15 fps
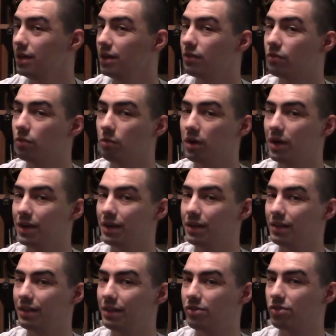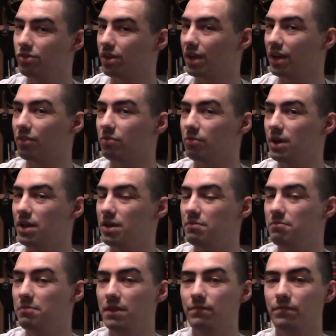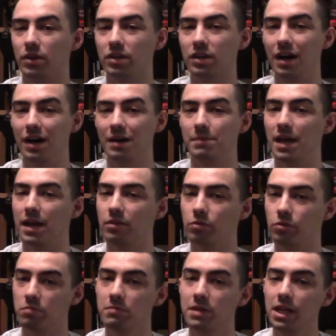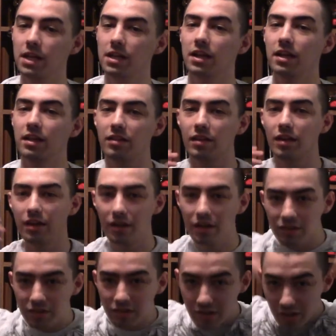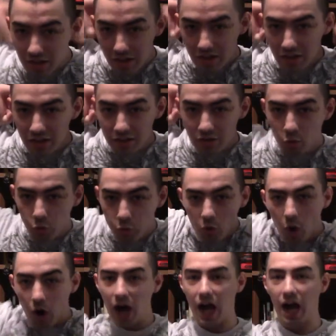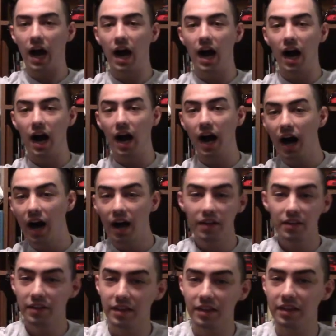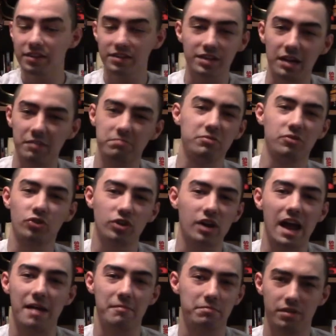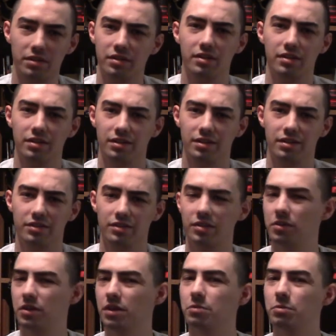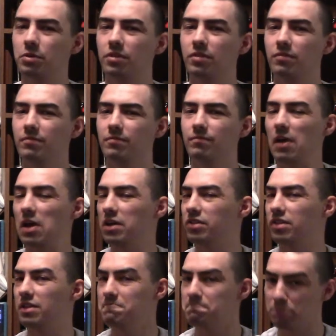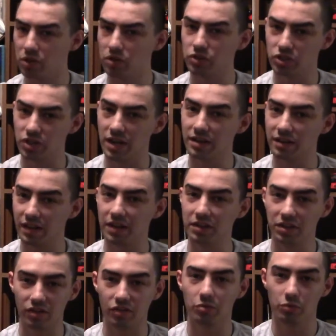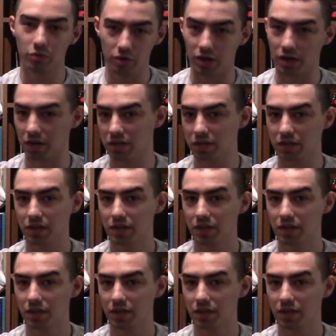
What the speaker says: For one, this looks like it's already meant for combat use, meaning it's just qua-type crap. So in other words, fantasy bullshit that doesn't work.